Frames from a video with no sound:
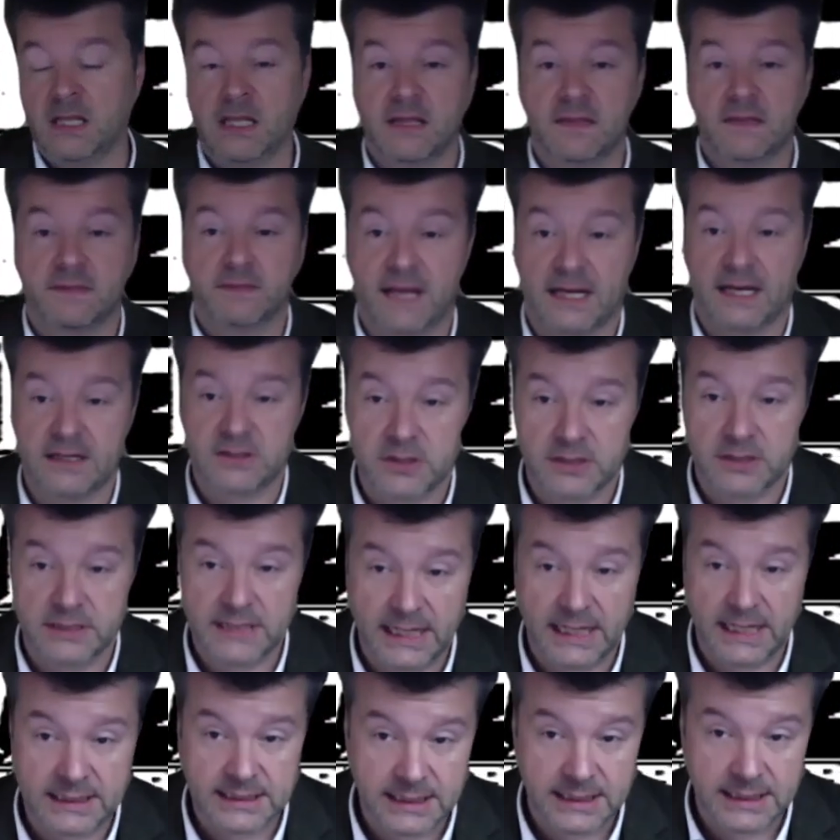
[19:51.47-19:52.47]
That's our
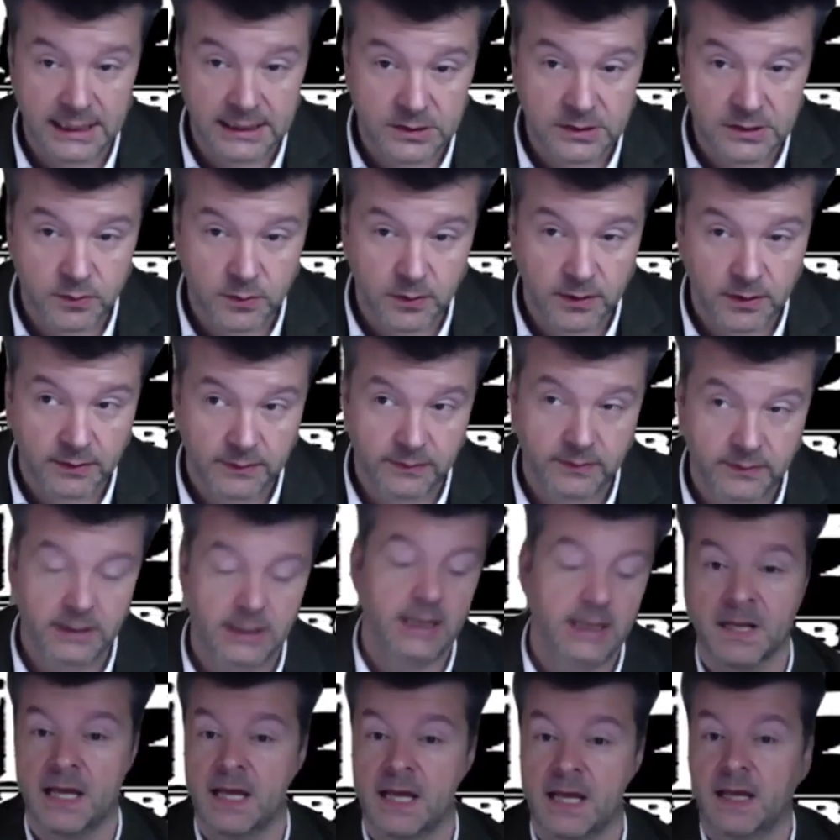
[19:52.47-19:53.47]
10 cents worth.
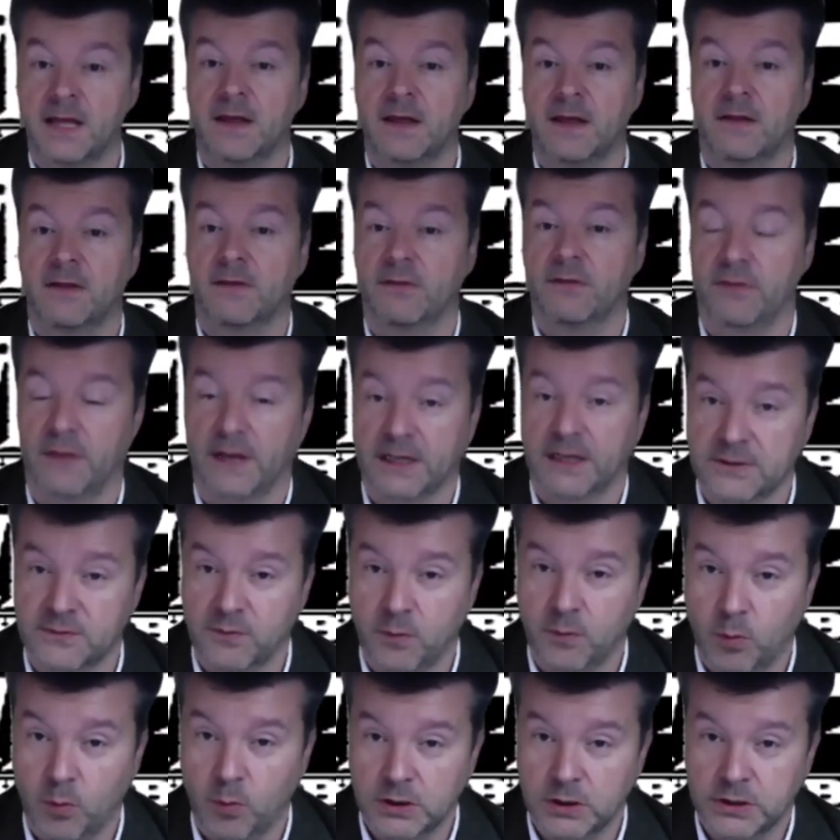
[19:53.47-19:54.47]
thanks for
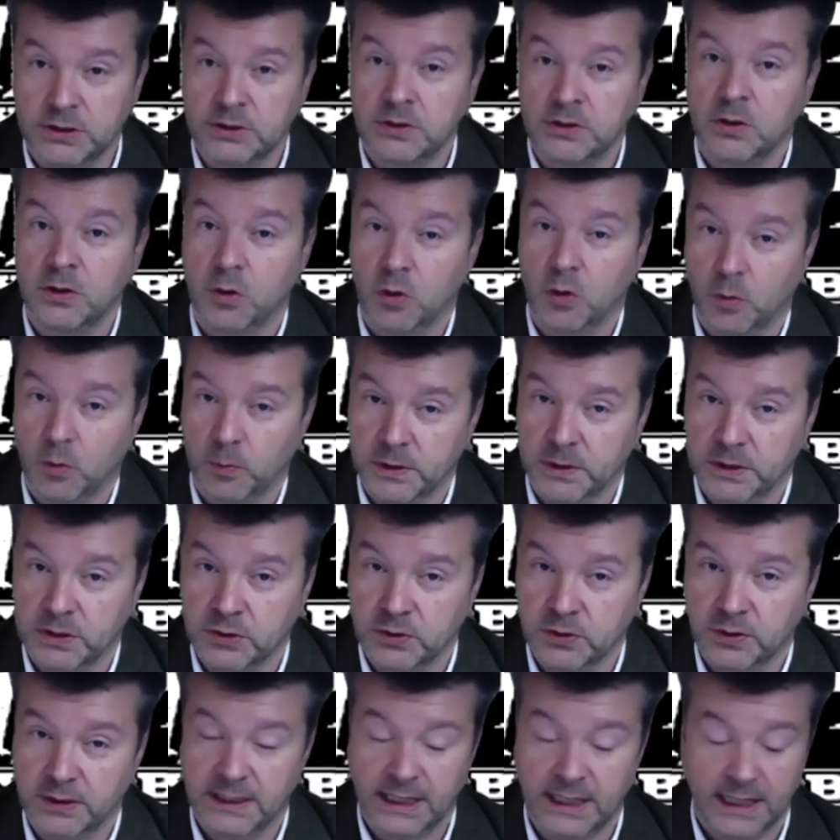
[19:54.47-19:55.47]
watching. Hope you
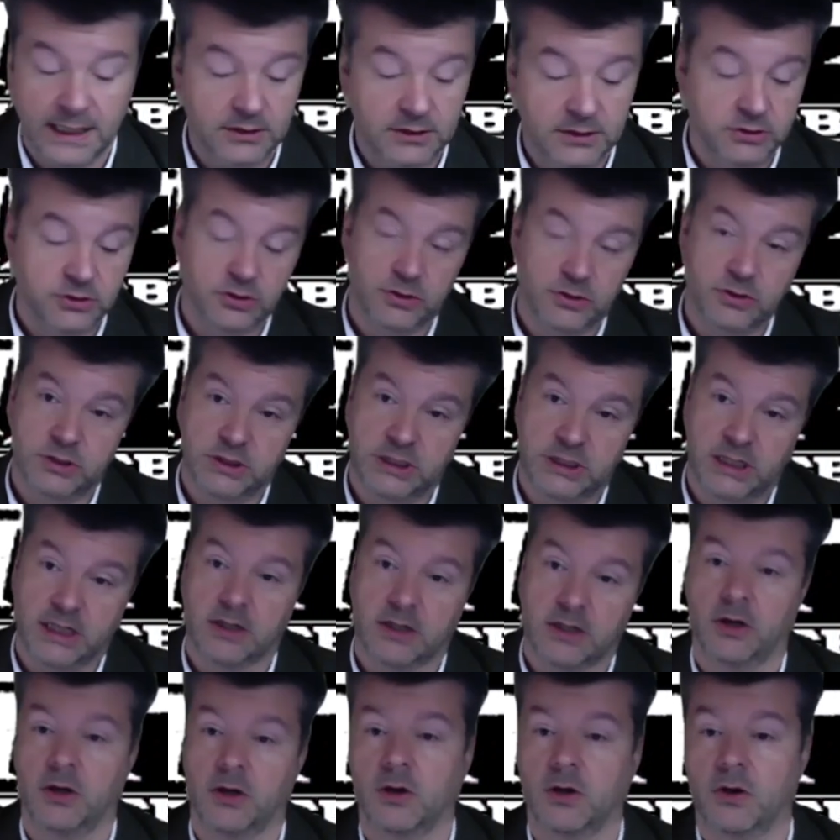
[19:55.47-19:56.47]
enjoyed that. Do check
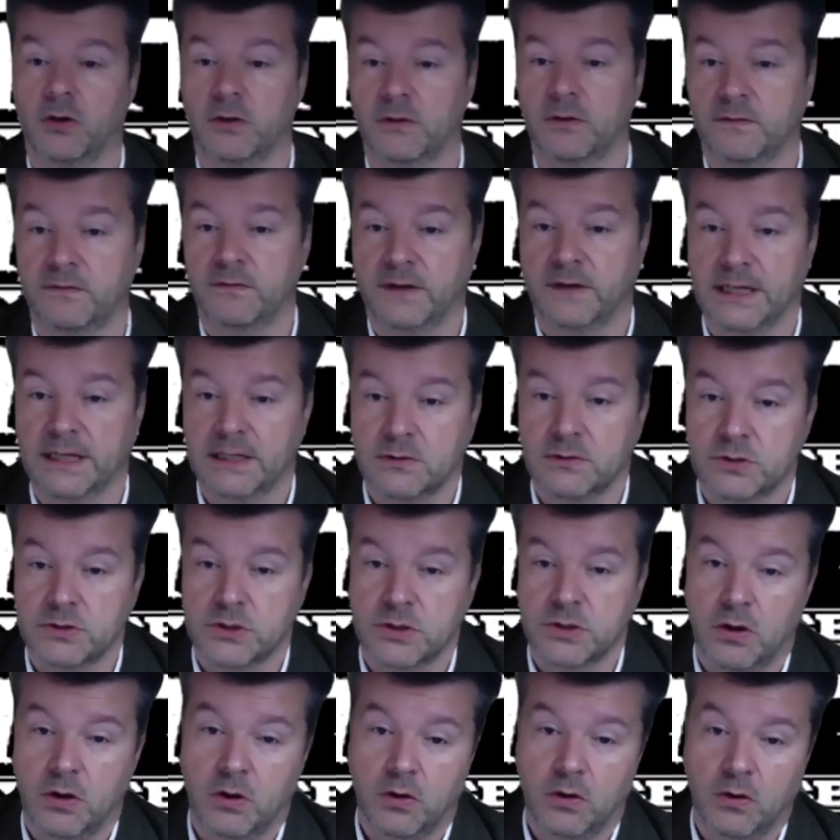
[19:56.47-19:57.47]
out other videos
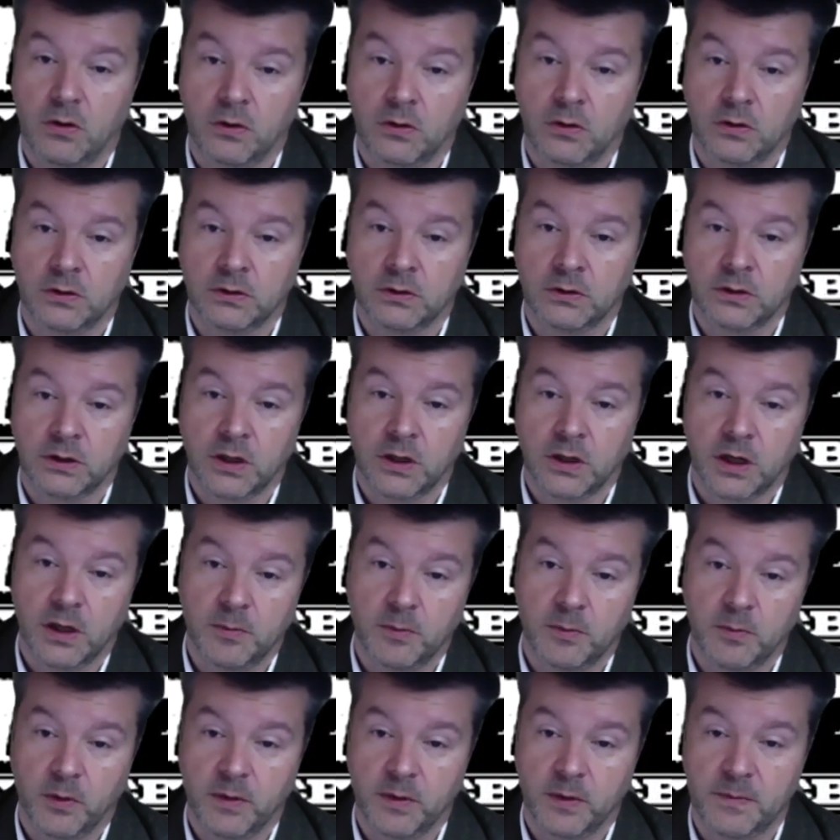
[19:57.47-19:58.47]
on
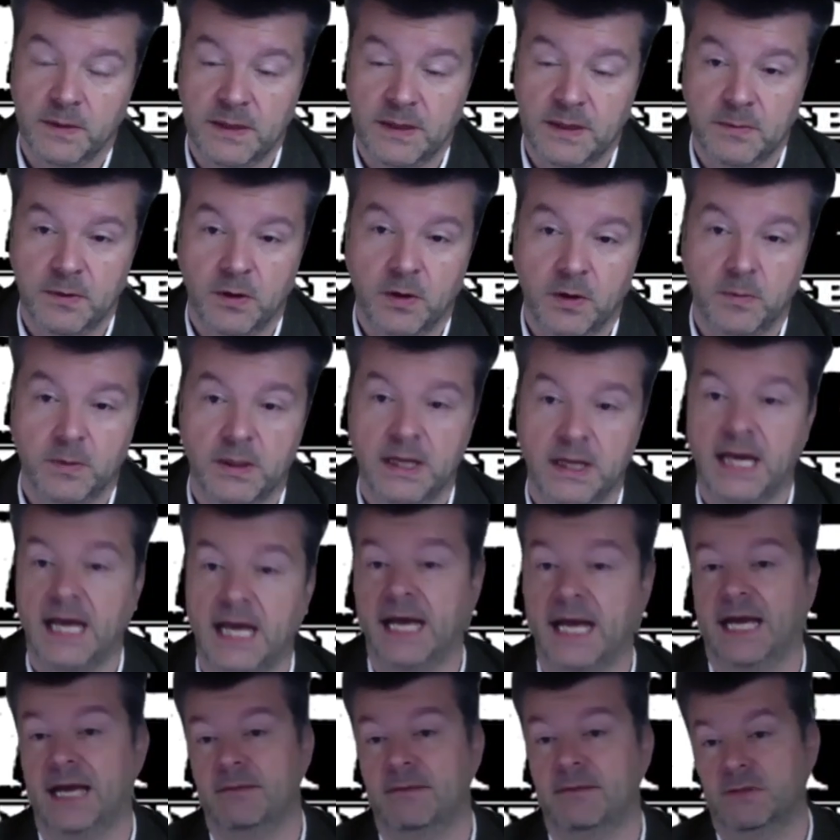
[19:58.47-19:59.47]
Cowboy Bebop.
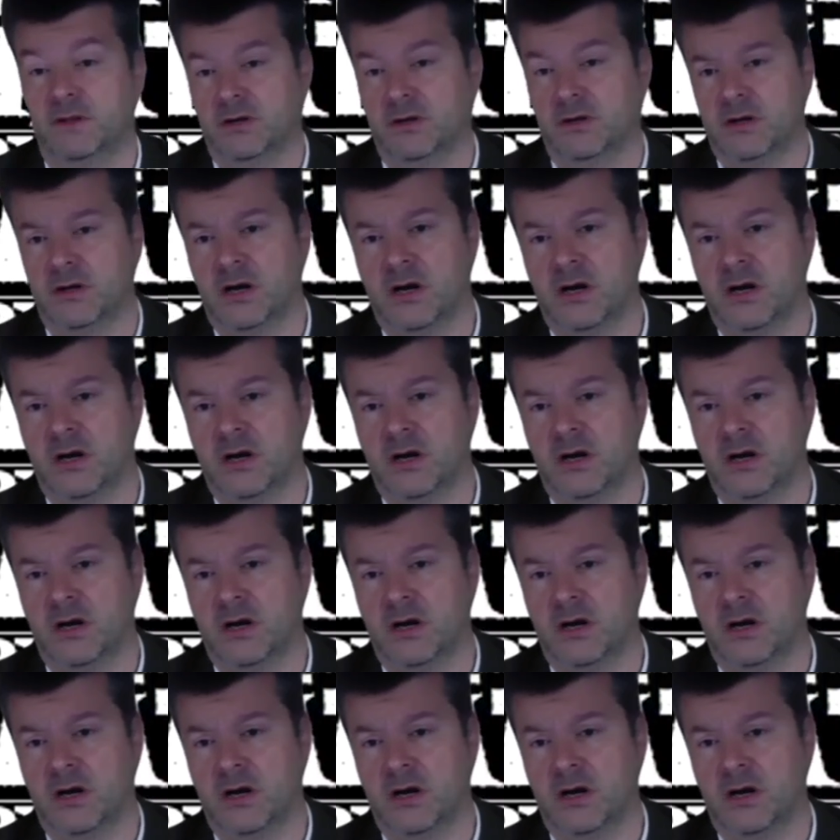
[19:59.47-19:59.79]
There